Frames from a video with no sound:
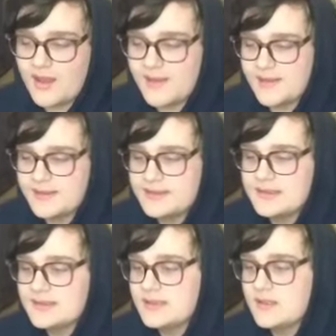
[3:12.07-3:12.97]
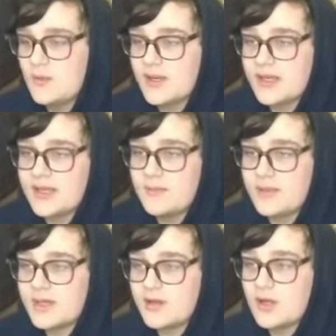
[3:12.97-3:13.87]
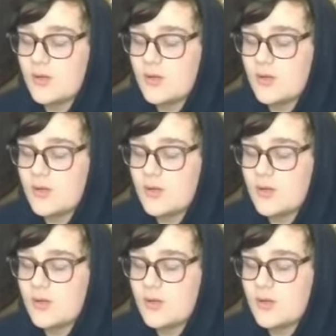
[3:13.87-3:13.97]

I want to get better